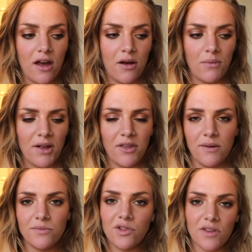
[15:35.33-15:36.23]
I think
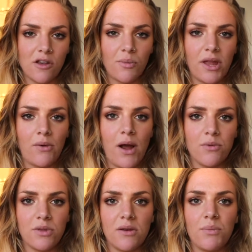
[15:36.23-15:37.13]
I'm just gonna play around
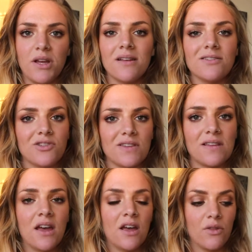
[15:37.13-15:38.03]
with it, but it's just
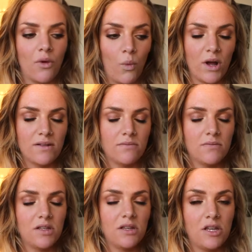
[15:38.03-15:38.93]
the one
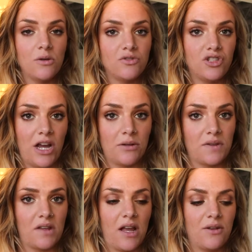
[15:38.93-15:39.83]
huge
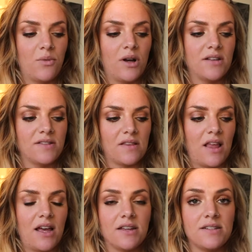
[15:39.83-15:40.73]
downside was
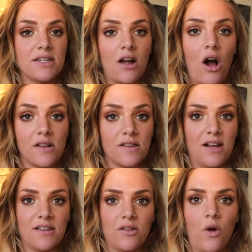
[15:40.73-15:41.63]
that it did
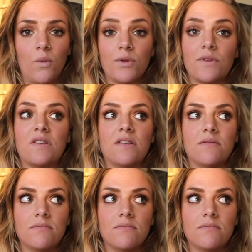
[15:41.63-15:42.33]
oxidize almost